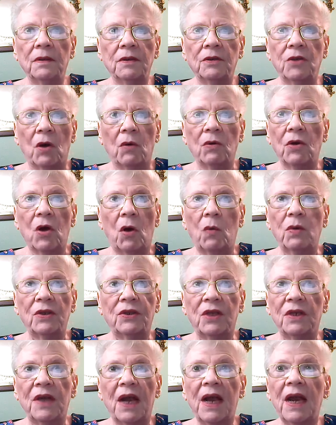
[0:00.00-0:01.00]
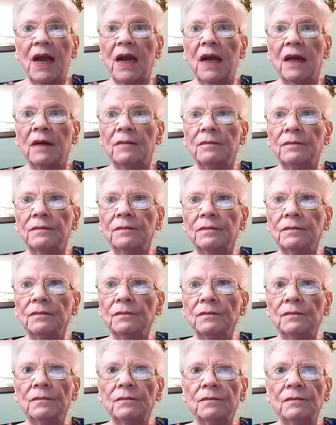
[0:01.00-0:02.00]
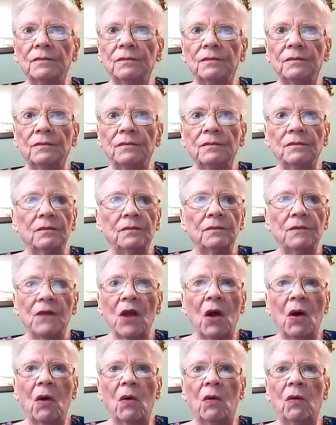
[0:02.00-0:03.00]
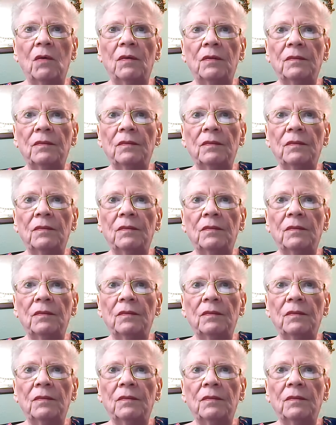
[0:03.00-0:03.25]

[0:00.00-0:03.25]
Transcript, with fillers: don't go with today. No.